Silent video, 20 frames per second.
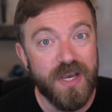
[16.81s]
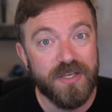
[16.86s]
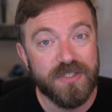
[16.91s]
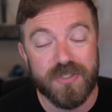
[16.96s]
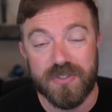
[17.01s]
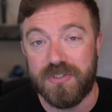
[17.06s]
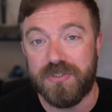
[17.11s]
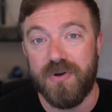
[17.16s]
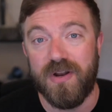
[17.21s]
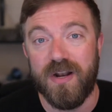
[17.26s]

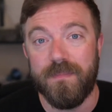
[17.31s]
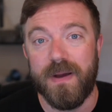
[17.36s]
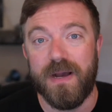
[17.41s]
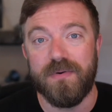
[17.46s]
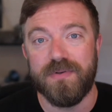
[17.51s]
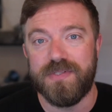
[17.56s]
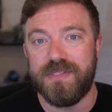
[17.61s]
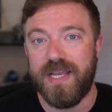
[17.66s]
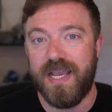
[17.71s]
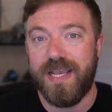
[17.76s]
So straight up, I
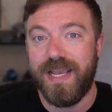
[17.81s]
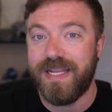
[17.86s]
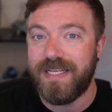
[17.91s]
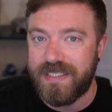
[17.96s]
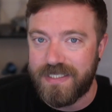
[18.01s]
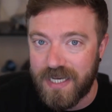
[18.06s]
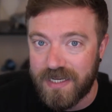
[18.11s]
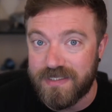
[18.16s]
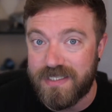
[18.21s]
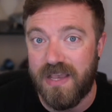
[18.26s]
will say
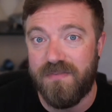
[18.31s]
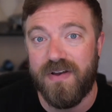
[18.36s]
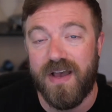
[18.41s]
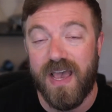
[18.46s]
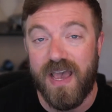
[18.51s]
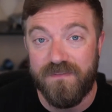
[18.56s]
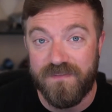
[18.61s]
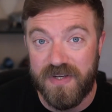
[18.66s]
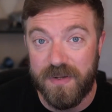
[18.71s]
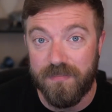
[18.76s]
it does have a
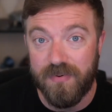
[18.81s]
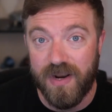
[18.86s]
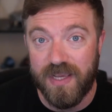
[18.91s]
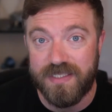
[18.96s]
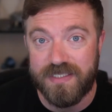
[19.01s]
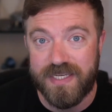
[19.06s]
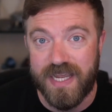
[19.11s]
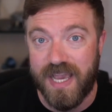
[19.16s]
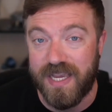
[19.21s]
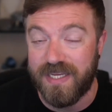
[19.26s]
hefty
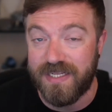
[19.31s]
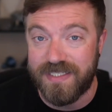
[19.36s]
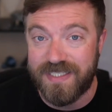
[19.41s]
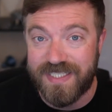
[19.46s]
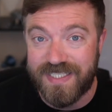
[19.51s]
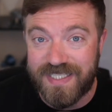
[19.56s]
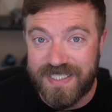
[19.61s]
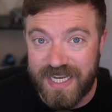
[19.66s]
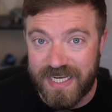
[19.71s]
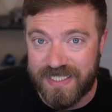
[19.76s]
price tag. It's
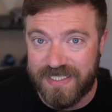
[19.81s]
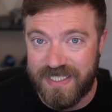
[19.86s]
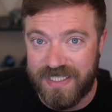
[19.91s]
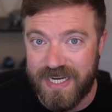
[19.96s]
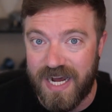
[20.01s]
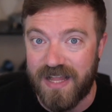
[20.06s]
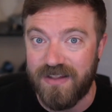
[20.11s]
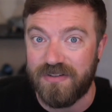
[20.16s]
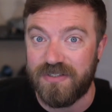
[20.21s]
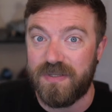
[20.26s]

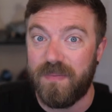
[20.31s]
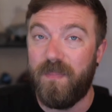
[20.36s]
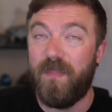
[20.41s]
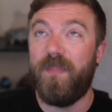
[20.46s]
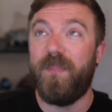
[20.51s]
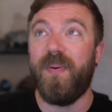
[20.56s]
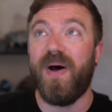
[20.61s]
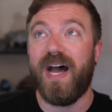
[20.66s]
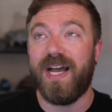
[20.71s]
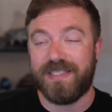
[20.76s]
$60,
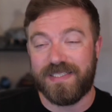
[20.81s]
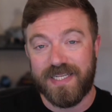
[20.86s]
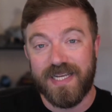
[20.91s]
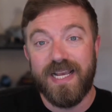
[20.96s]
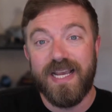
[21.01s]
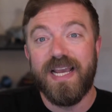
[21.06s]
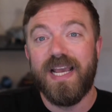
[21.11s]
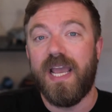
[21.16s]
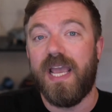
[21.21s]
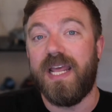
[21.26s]
but
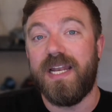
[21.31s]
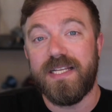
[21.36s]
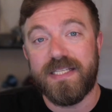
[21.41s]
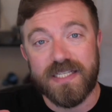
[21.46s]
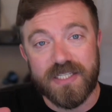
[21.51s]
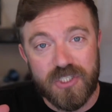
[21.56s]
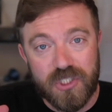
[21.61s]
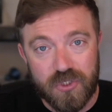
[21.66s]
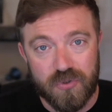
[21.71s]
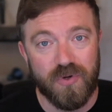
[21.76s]
it is
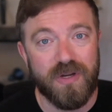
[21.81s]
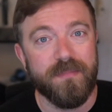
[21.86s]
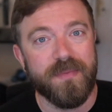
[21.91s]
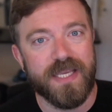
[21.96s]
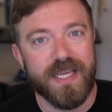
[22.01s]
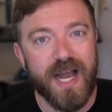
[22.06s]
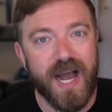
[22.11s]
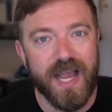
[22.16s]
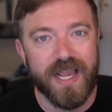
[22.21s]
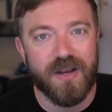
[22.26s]

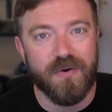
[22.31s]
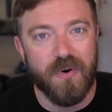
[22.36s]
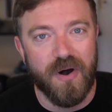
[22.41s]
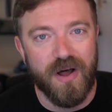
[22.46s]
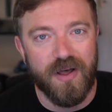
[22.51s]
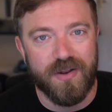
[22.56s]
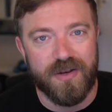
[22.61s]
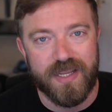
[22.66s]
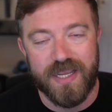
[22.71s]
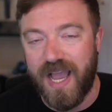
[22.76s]
extremely high
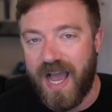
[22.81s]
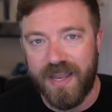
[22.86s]
quality.